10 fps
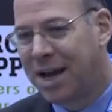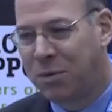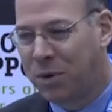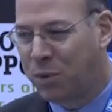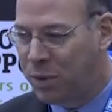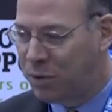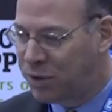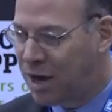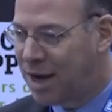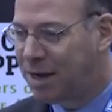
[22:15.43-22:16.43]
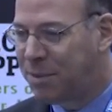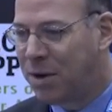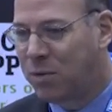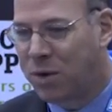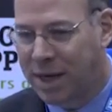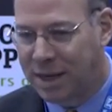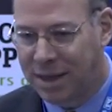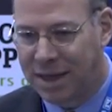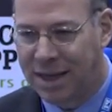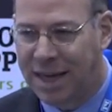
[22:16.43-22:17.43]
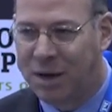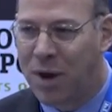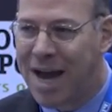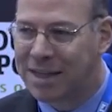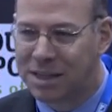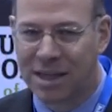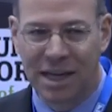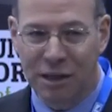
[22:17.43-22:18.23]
we were talking about one in Key West.